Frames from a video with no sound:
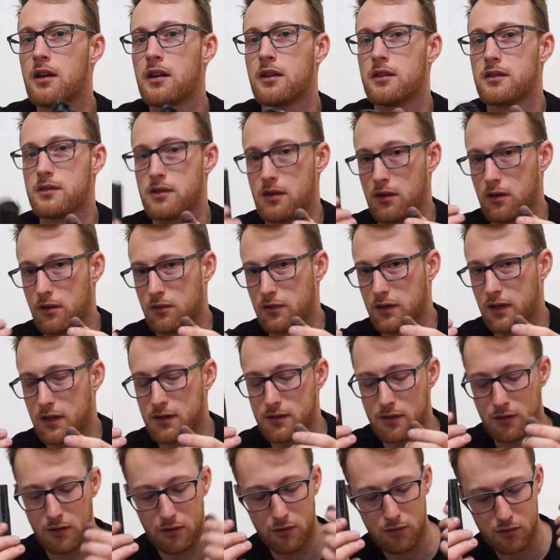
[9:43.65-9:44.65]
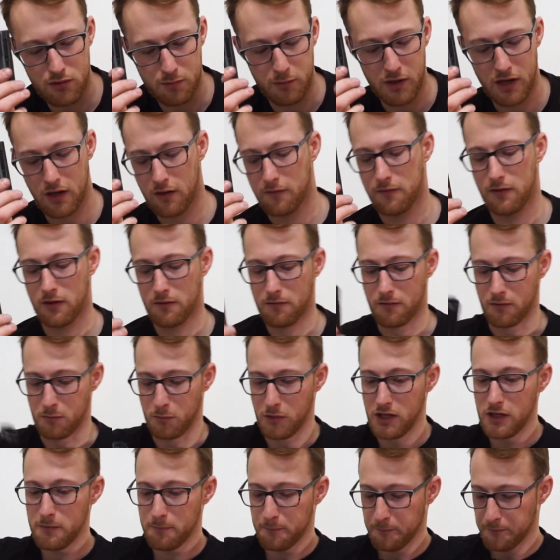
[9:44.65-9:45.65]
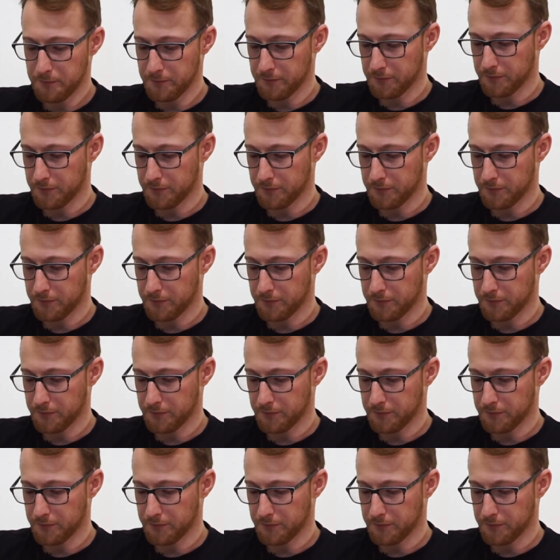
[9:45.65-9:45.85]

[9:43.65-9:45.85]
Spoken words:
So that's a huge benefit for me.